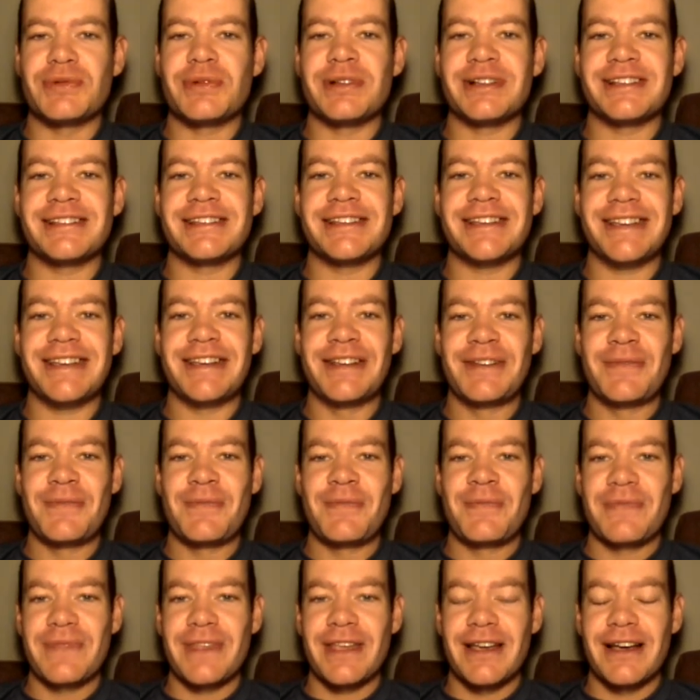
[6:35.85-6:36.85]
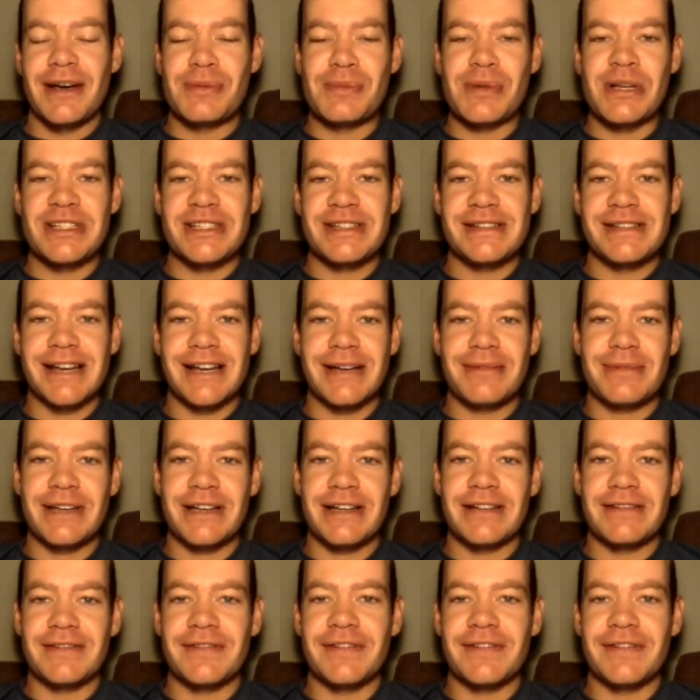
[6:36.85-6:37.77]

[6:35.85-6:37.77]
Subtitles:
We'll see how much time I can